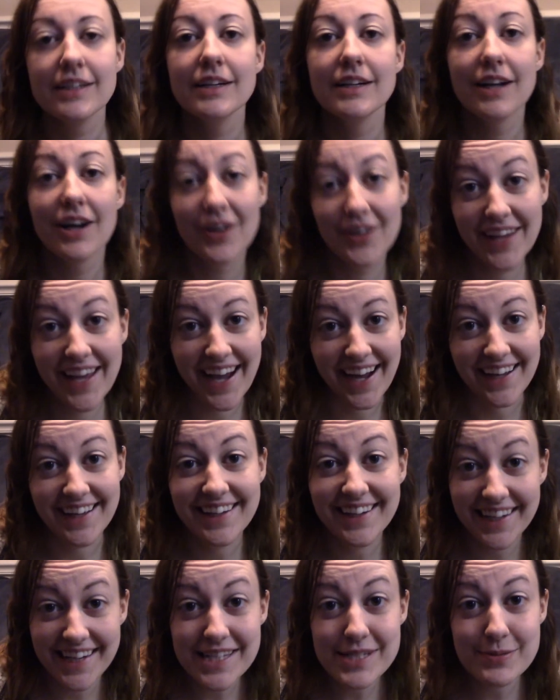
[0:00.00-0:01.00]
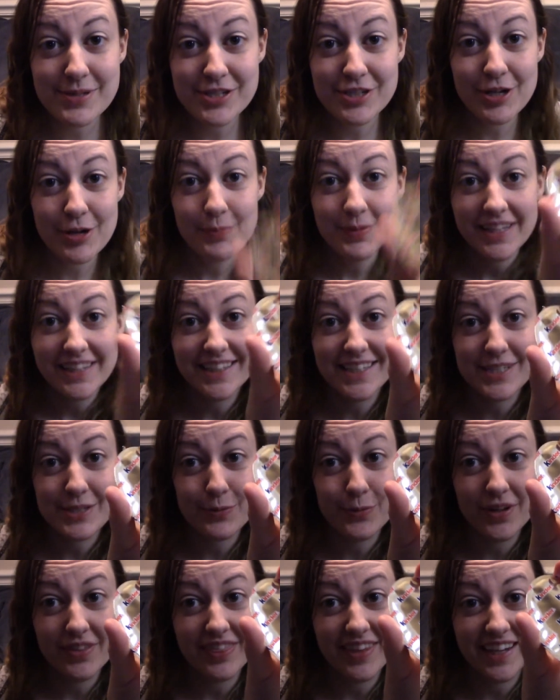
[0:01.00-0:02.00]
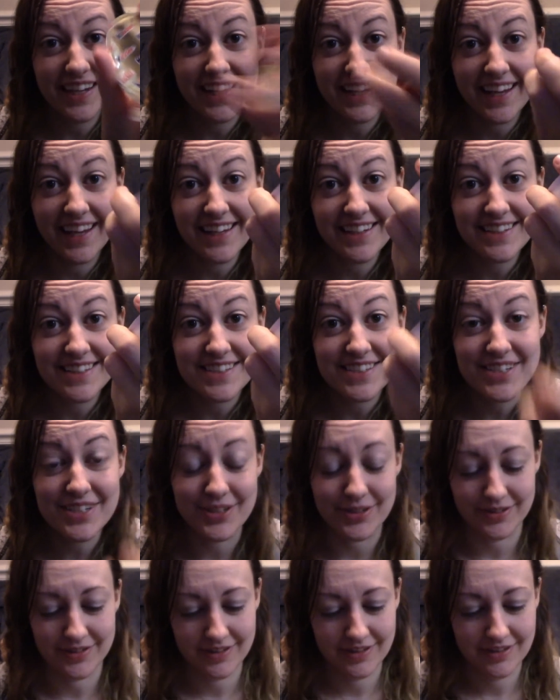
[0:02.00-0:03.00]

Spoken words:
Oh yeah, and I guess we should open at least one thing of candy too.